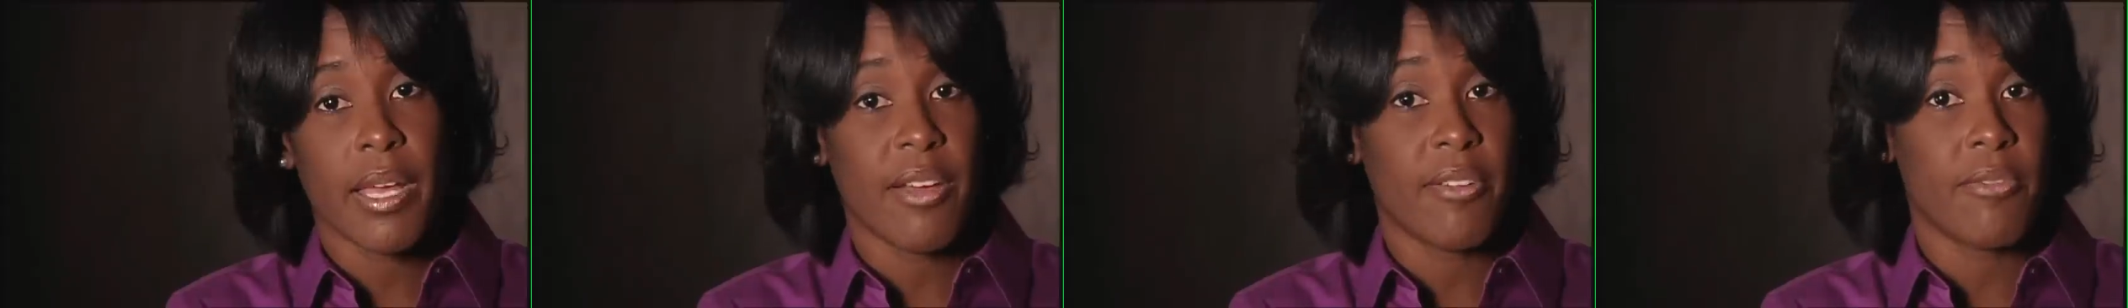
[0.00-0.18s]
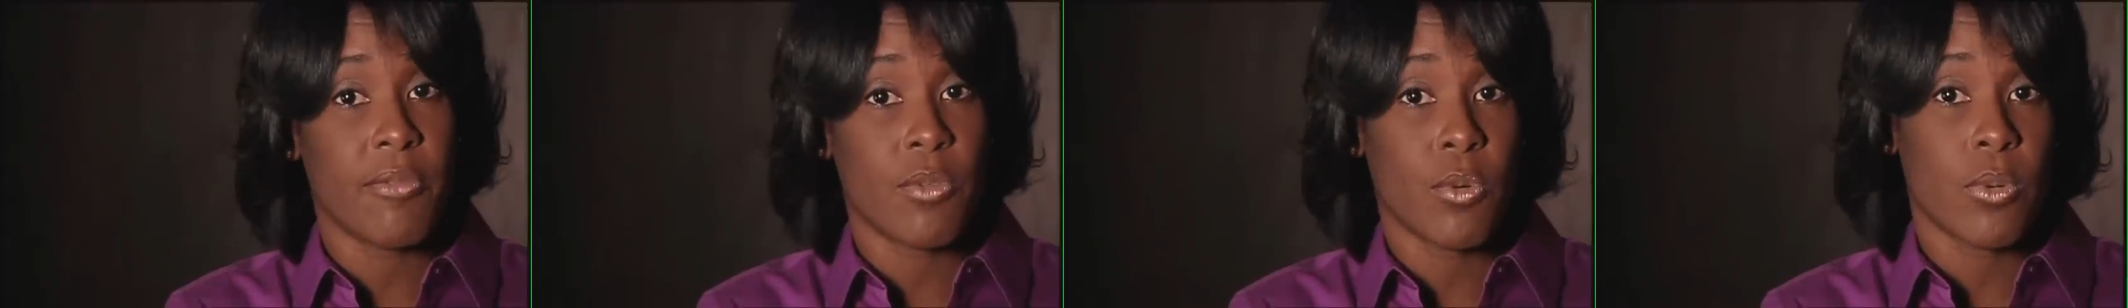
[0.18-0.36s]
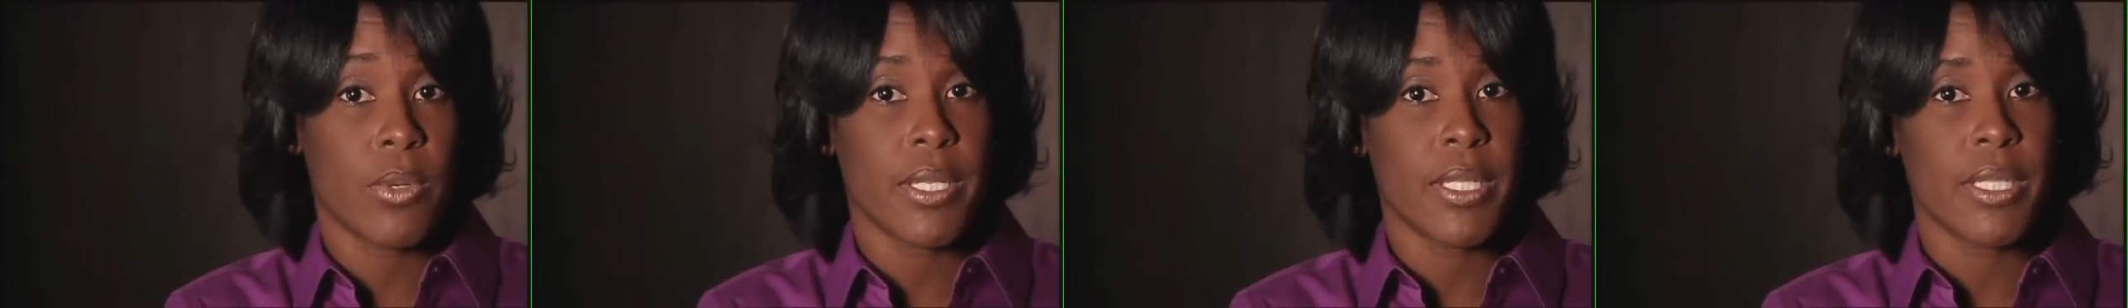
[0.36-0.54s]

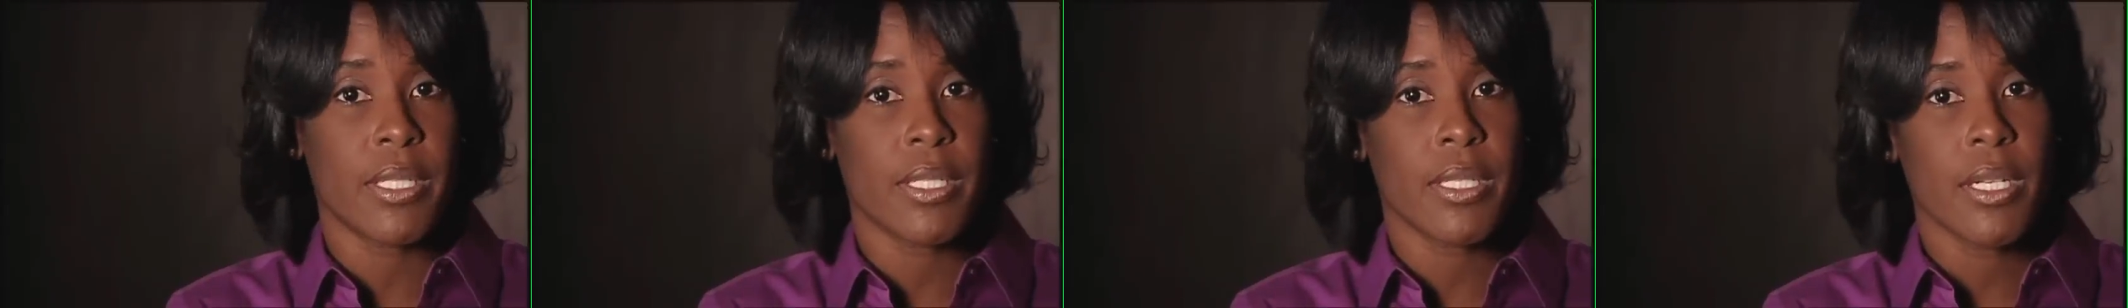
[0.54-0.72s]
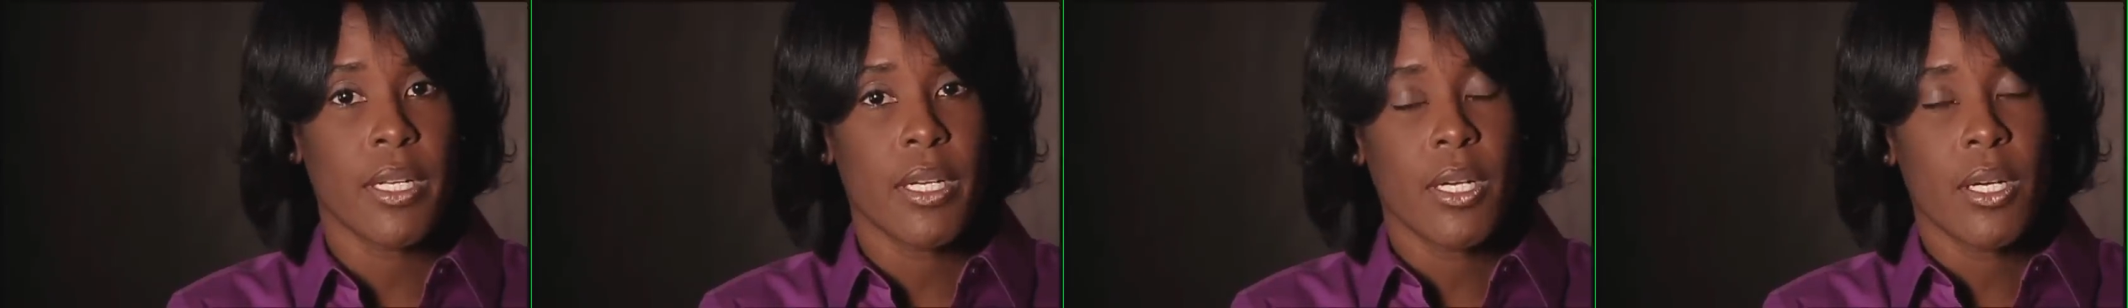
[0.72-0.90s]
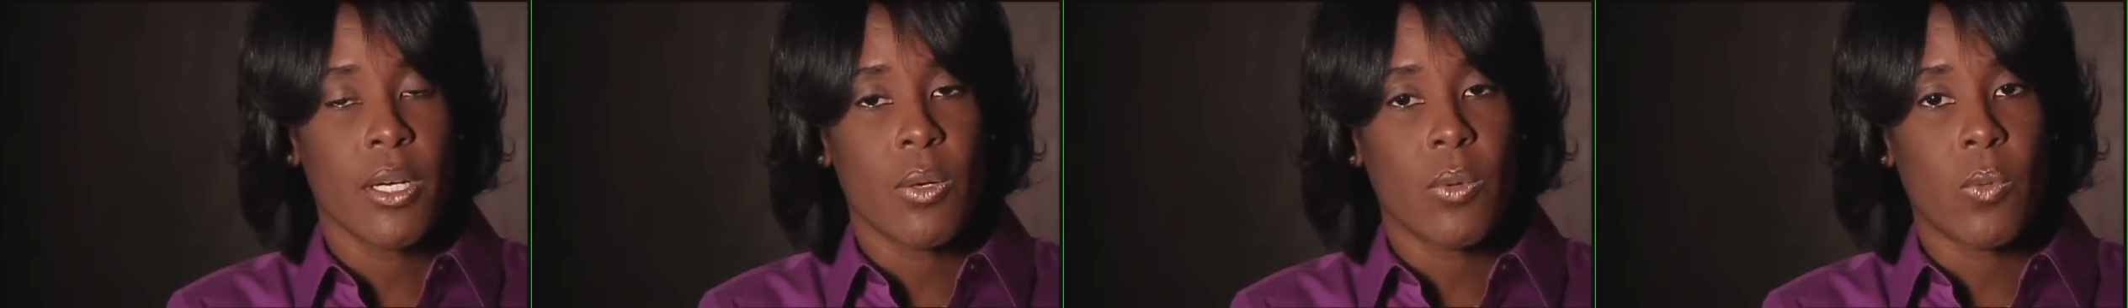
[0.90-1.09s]
that voice
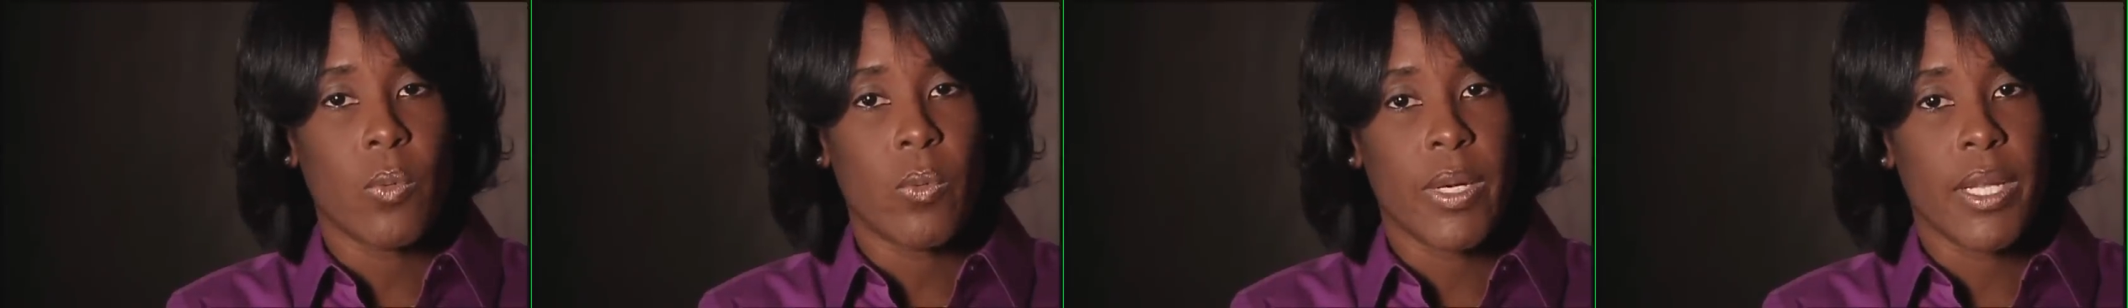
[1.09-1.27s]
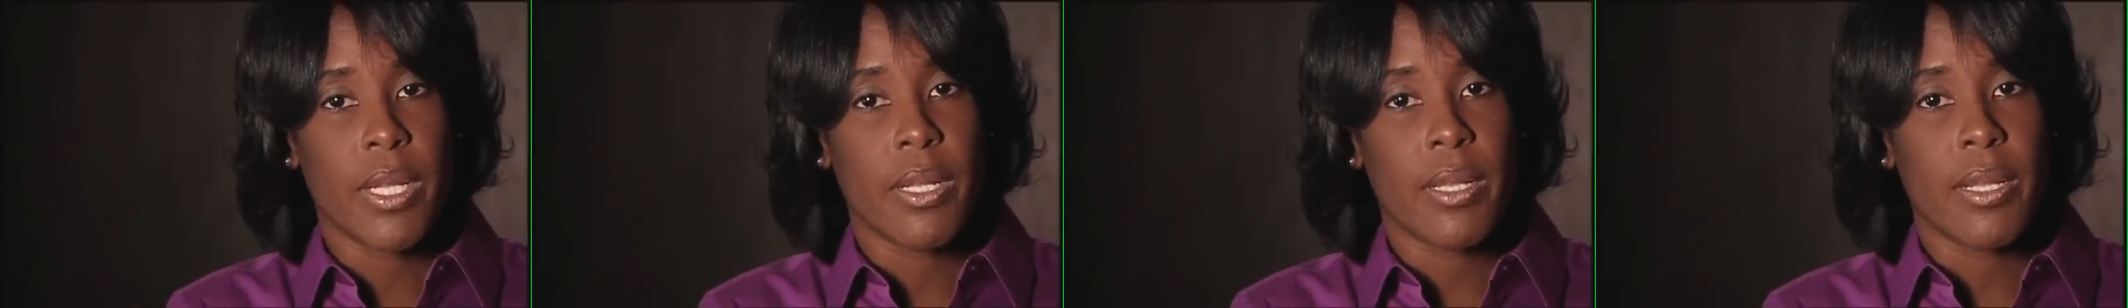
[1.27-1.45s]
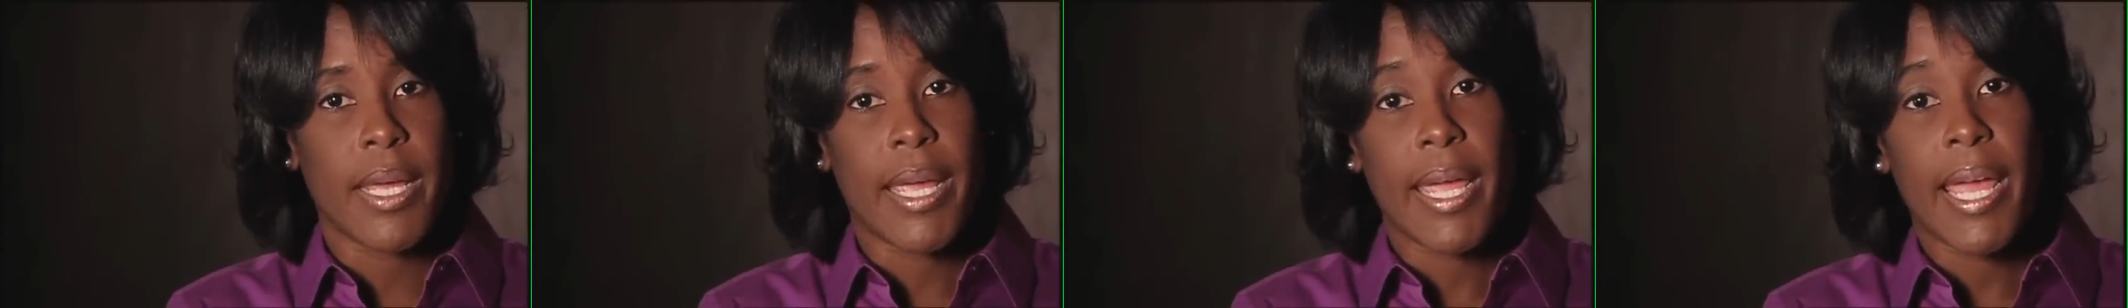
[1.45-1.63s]

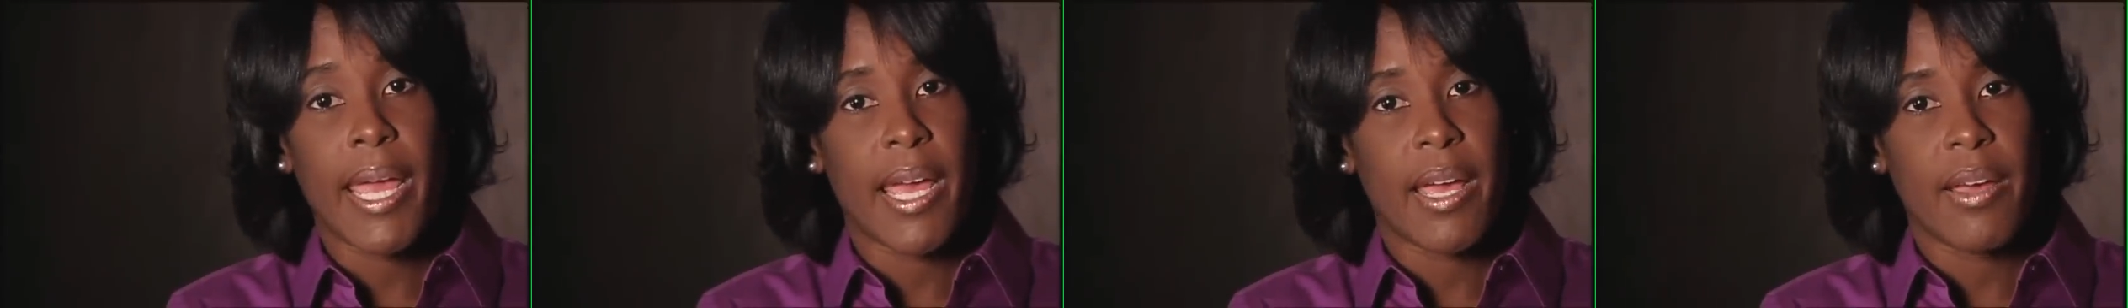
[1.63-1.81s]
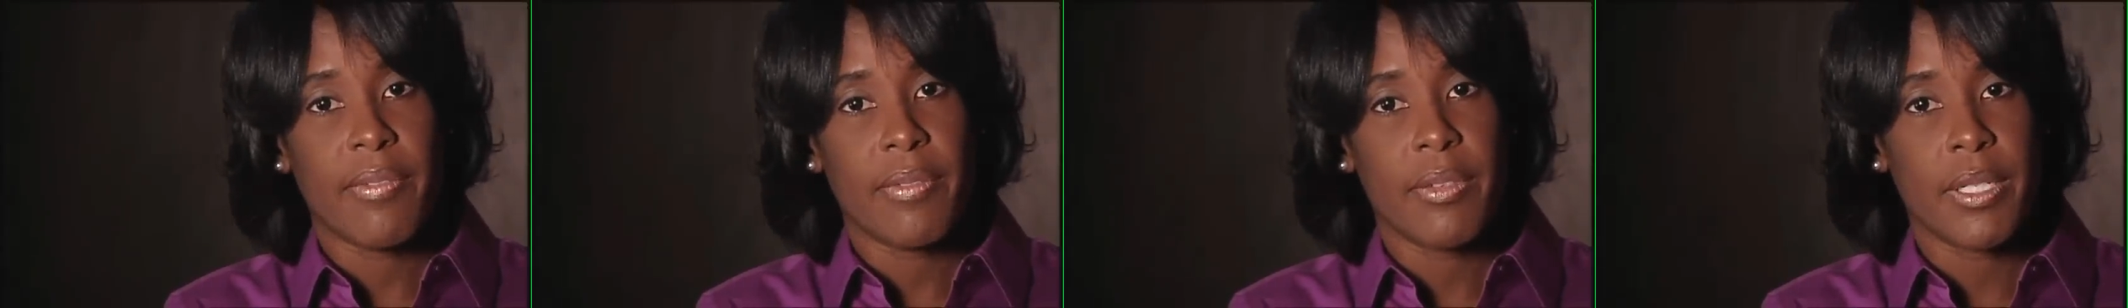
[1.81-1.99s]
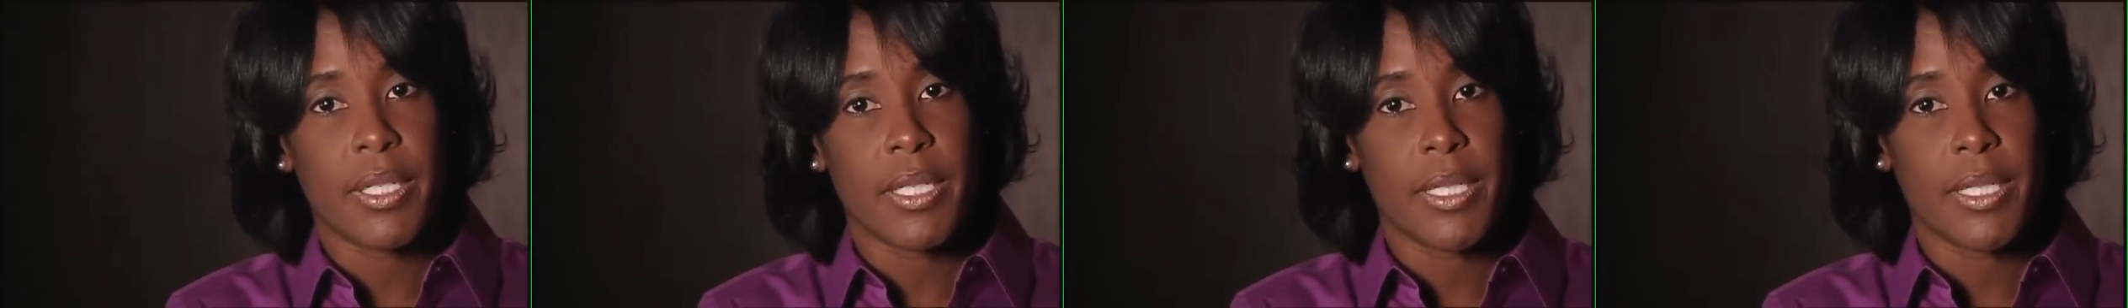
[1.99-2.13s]
when they have